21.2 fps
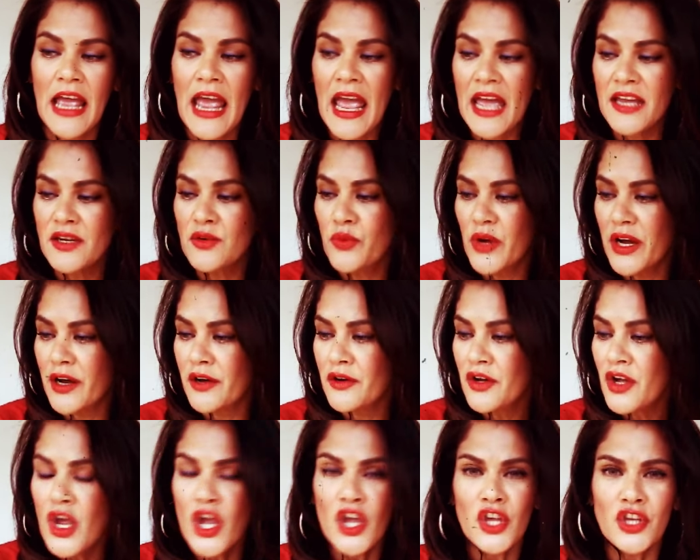And
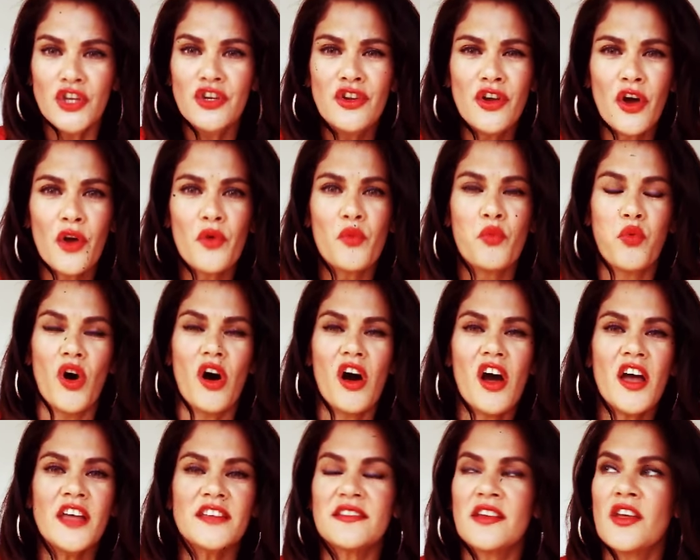well, you know
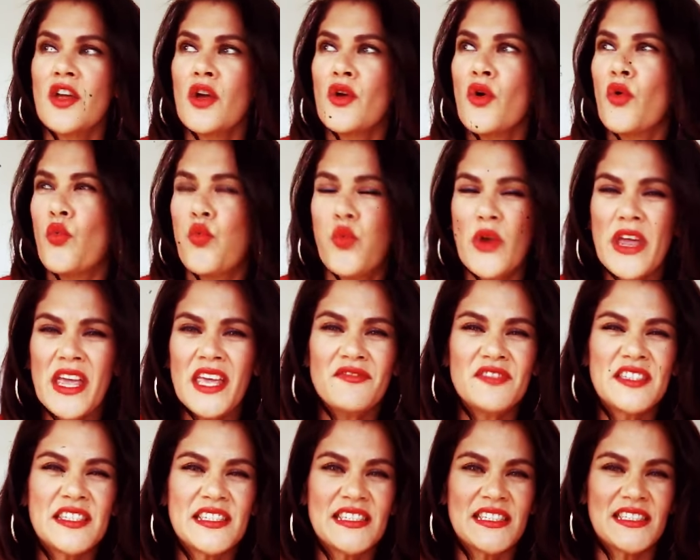what? We've
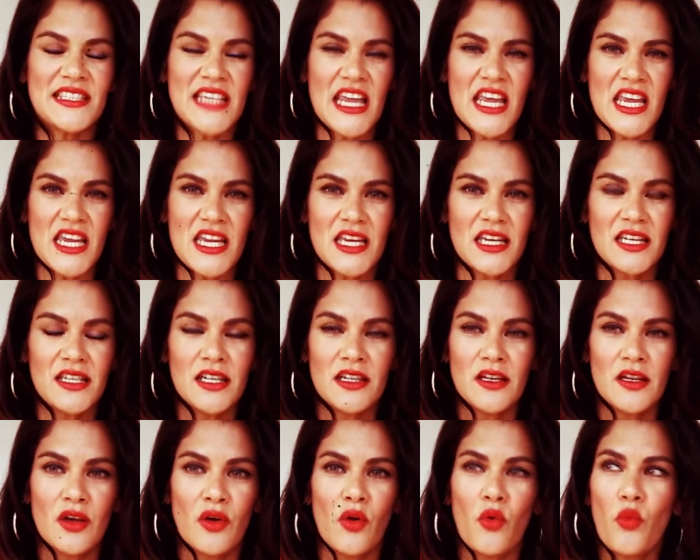
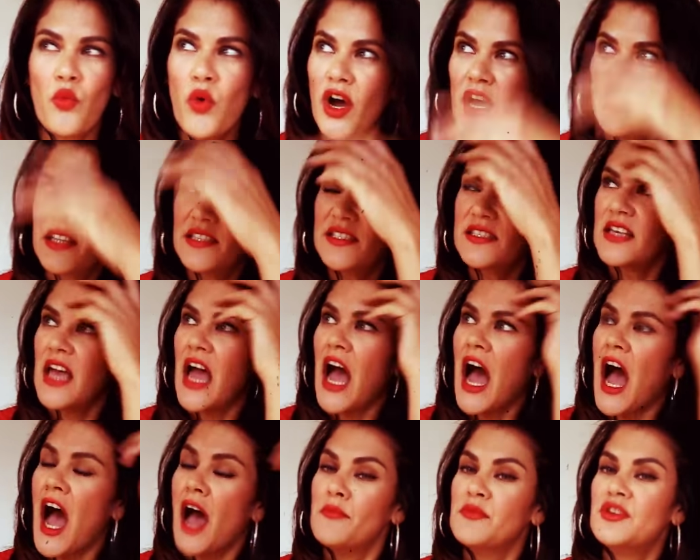seen what
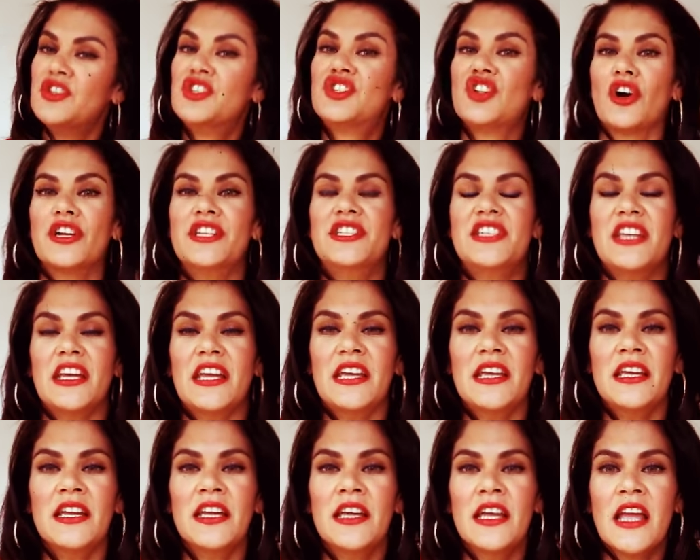um,
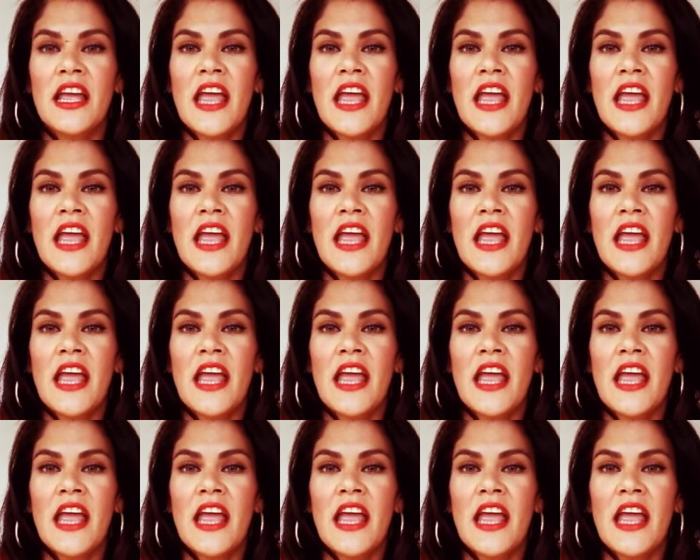dodgy